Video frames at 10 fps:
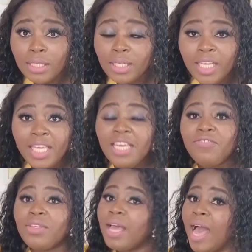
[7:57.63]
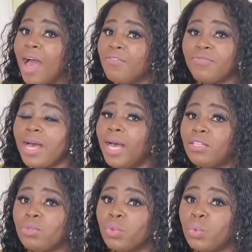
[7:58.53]
if they have
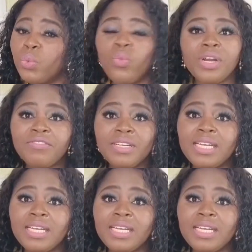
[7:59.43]
also whatever they